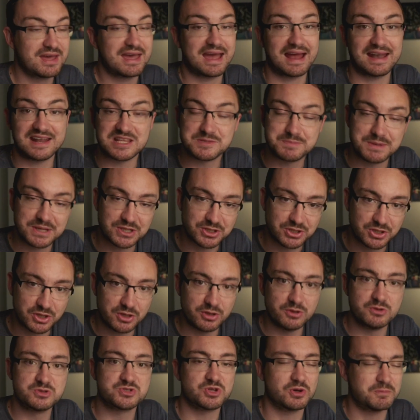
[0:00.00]
and it's being
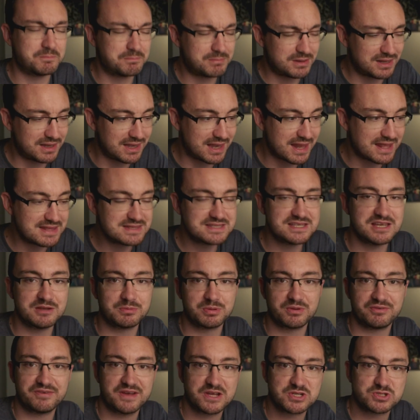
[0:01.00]
used on plenty of
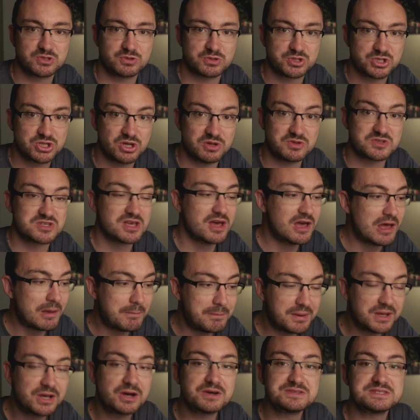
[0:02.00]
professional shoots
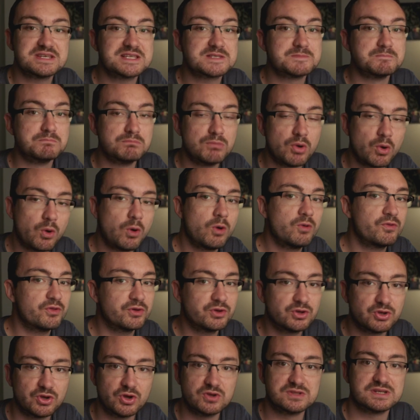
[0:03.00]
because it's more
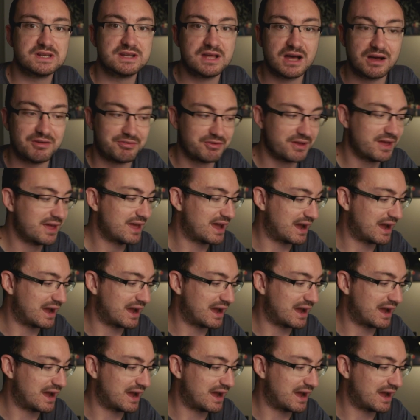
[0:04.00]
than good enough,